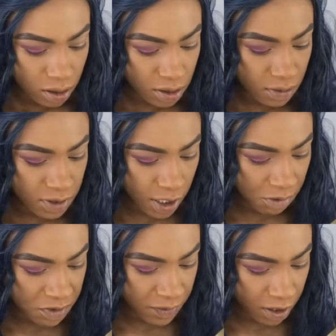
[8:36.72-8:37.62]

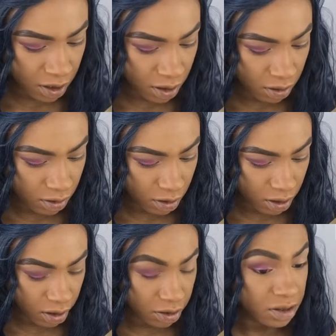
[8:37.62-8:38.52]
sometimes my
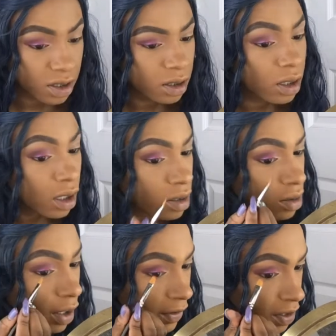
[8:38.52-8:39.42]
colors get
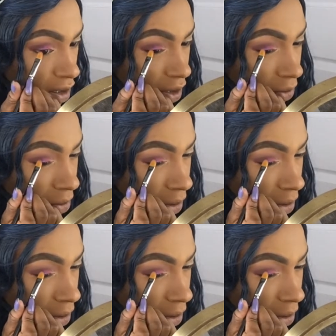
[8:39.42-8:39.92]
lost, so I have to like